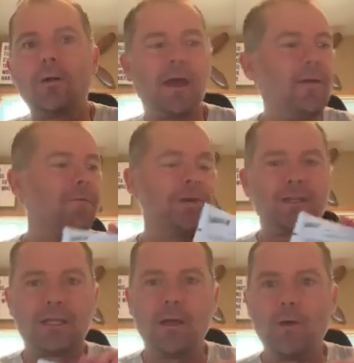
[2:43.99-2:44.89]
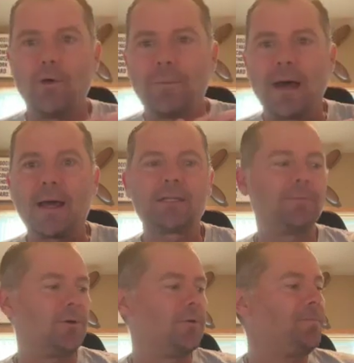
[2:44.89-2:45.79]
every single
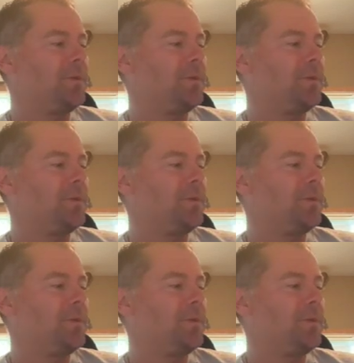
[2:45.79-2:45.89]
possible